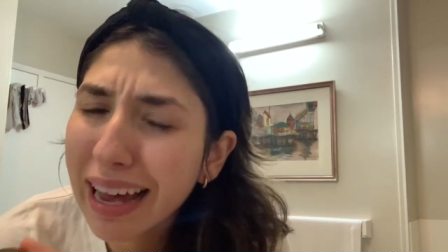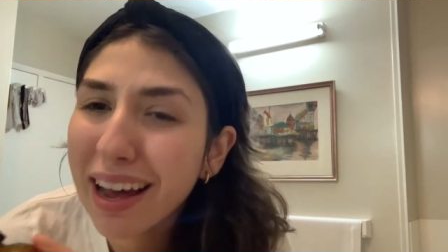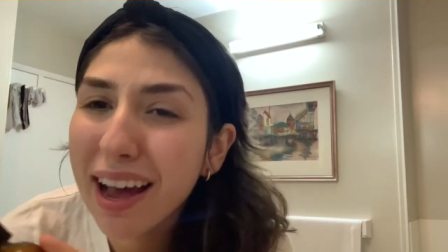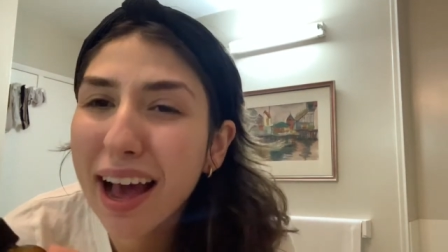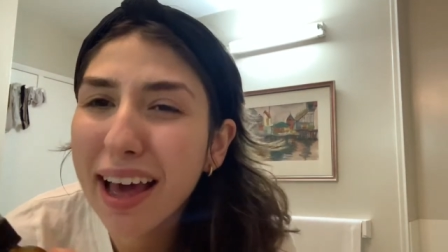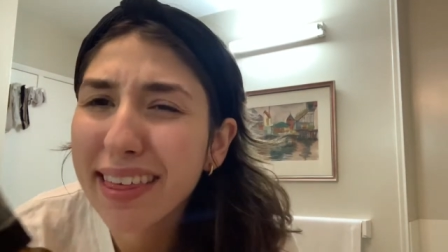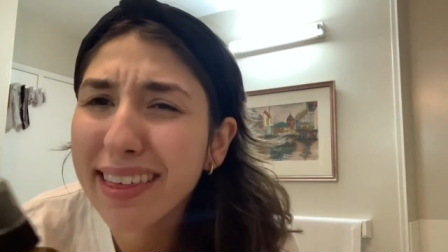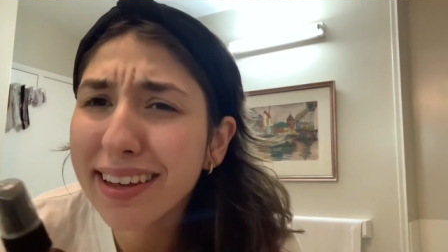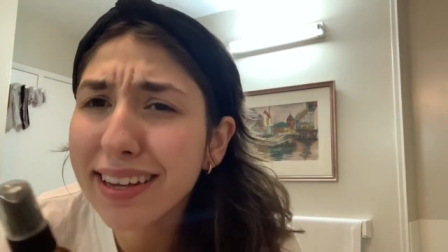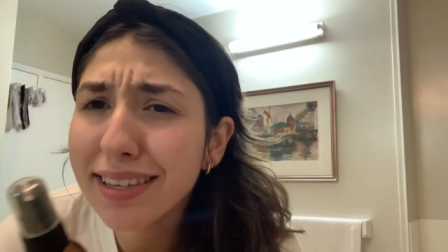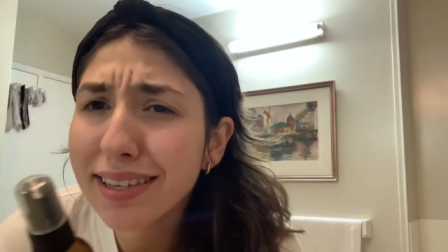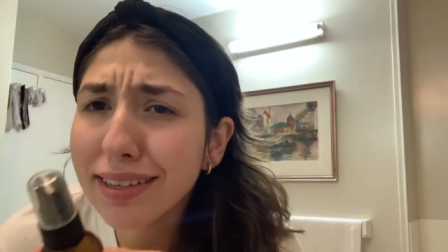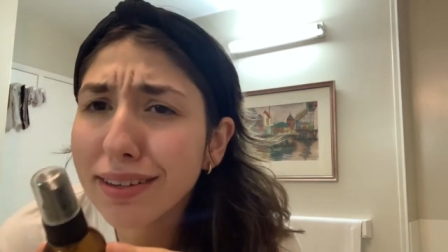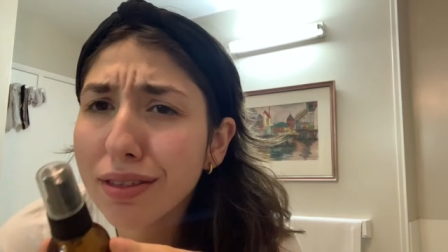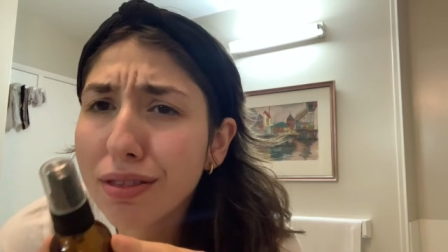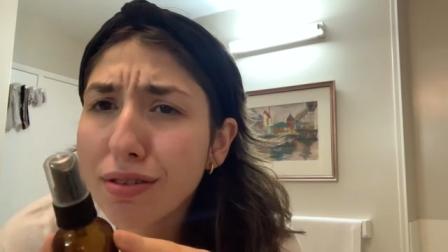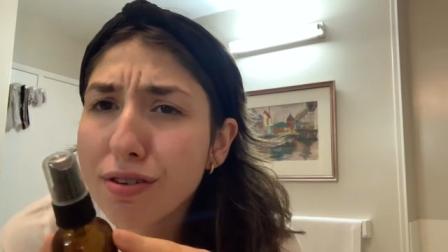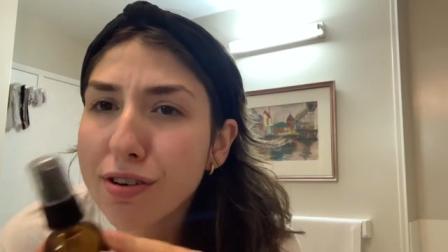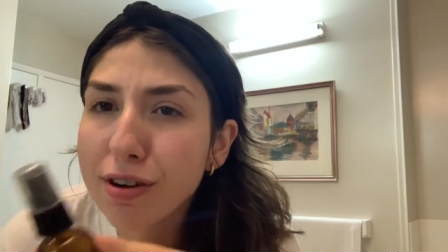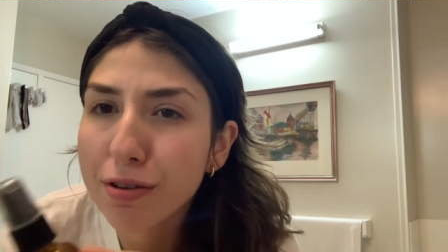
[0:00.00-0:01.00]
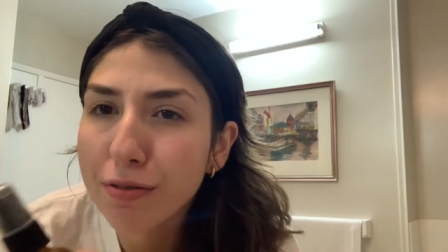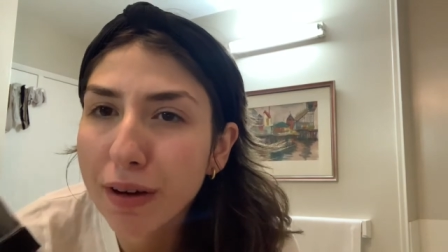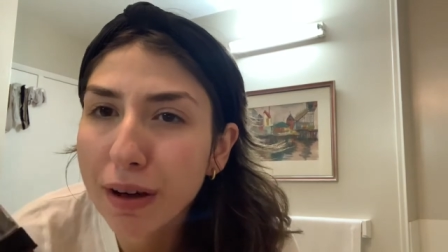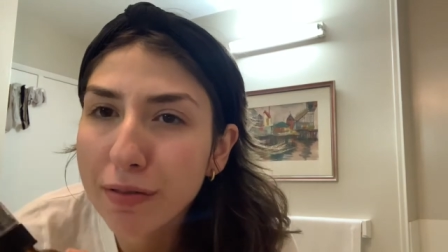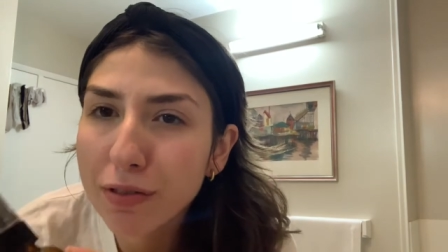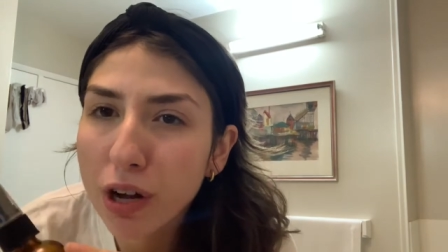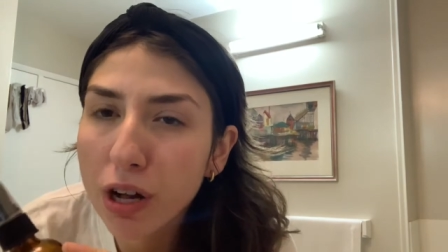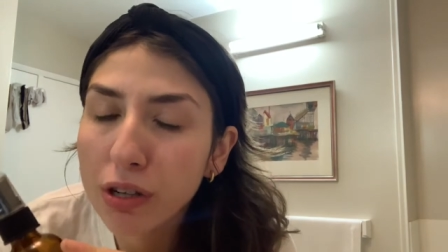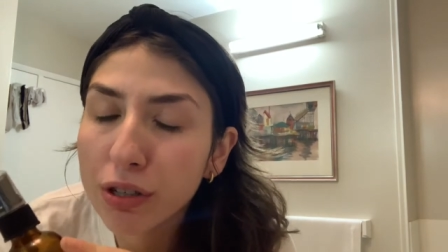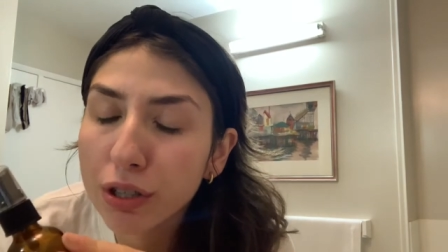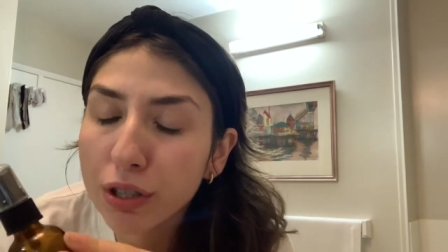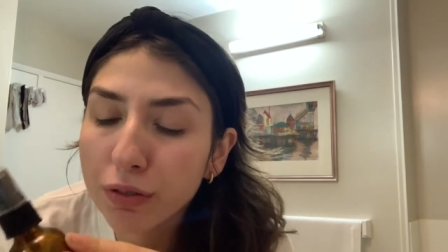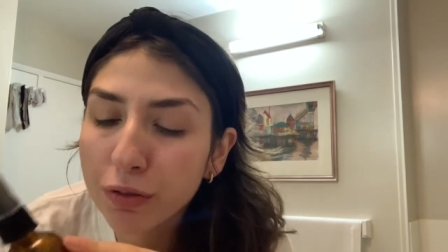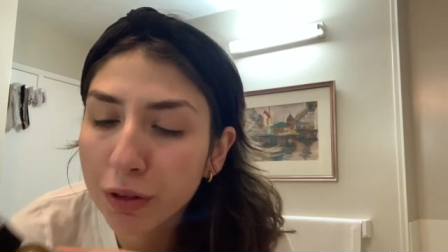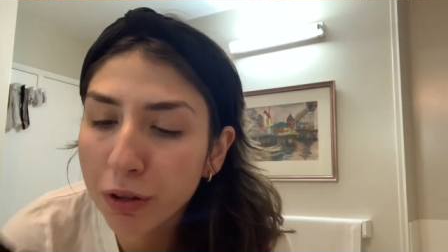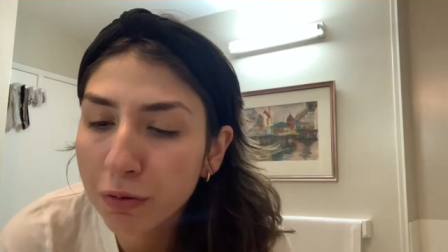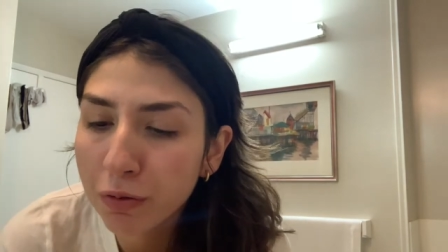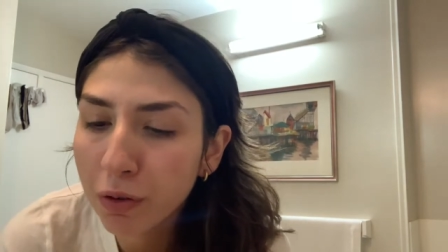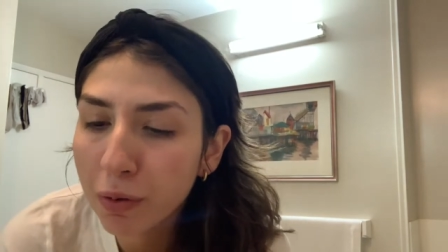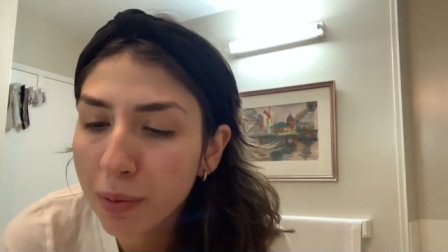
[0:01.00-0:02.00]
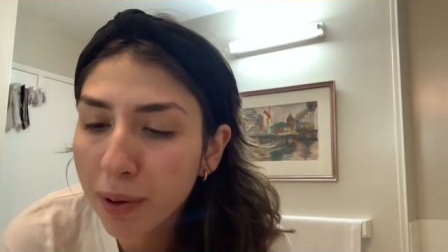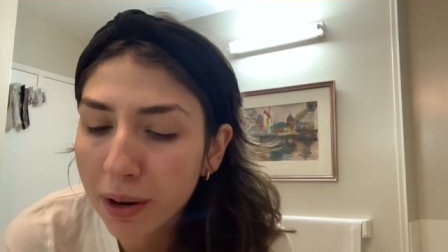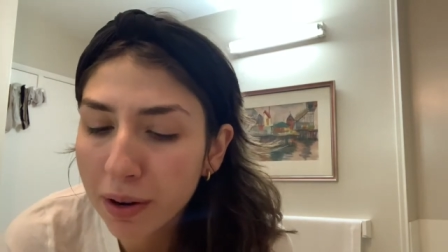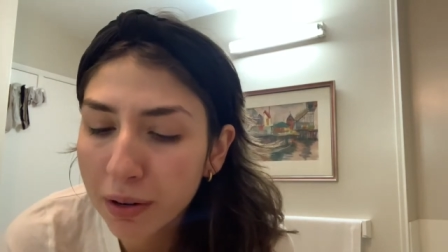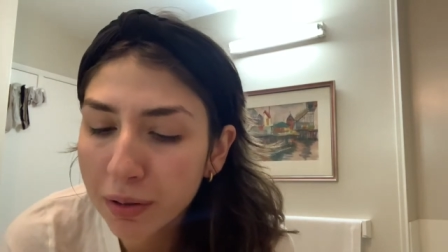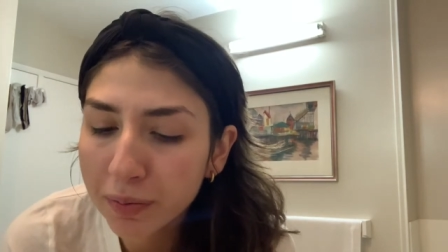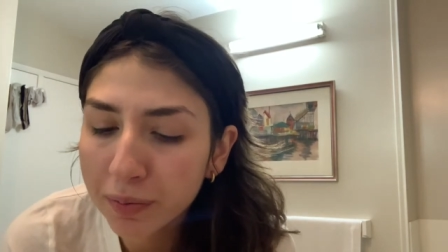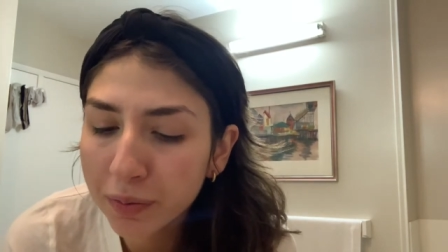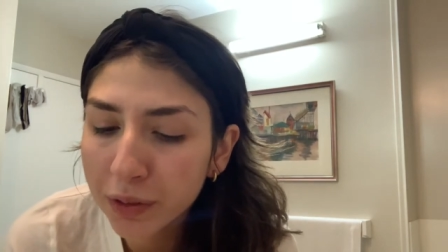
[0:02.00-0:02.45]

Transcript: I think it's like $35 for the full bottle.